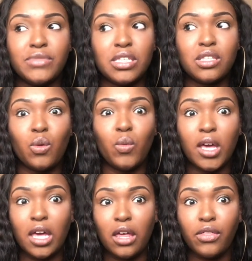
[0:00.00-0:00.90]
just the
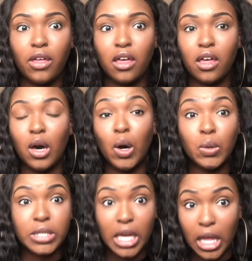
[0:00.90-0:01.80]
way the
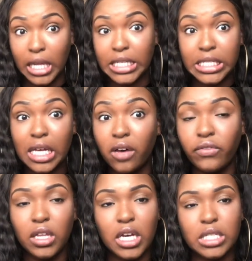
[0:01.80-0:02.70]
hotel itself
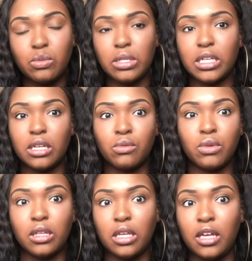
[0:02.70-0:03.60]
looks. We didn't
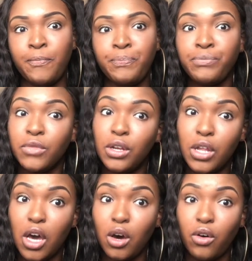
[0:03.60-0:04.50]
really
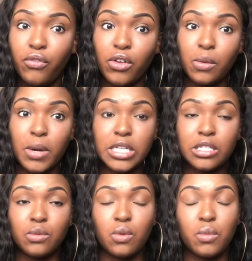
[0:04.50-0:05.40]
know for the price
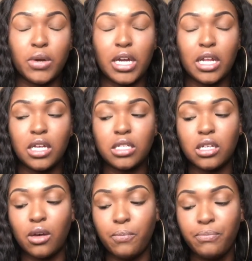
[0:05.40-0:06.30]
of the room we were getting.
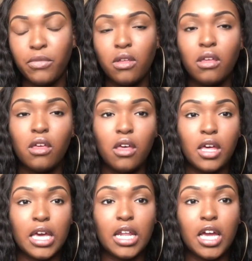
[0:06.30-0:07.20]
So
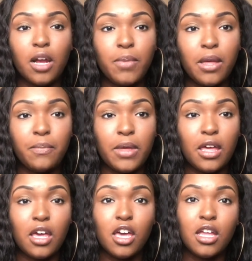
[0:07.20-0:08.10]
get an
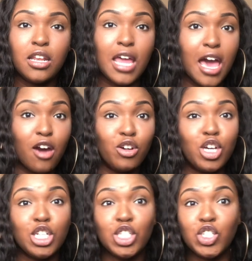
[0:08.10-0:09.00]
Airbnb. Now,
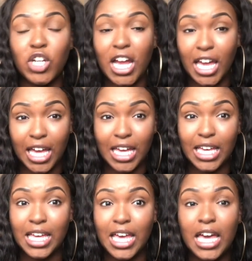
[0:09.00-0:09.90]

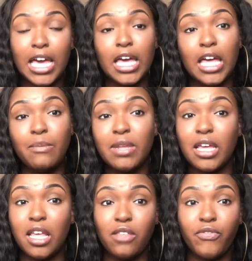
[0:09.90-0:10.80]
Dre, him and
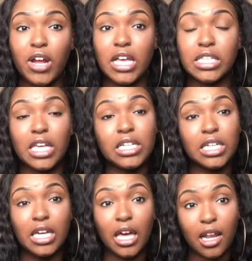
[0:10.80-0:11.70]
his friends, they
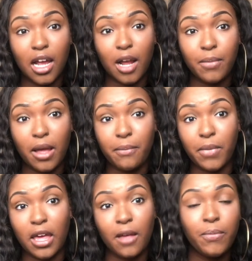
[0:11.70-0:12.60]
did get an
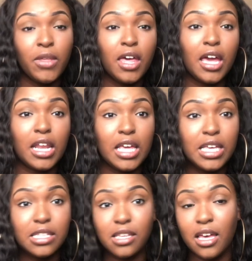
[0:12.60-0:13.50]
Airbnb, and
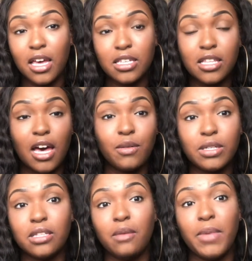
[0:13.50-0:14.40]
he says that
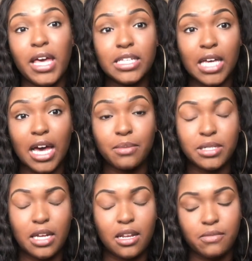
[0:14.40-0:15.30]
was the best
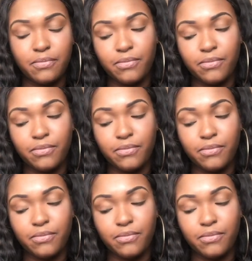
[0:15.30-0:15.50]
option.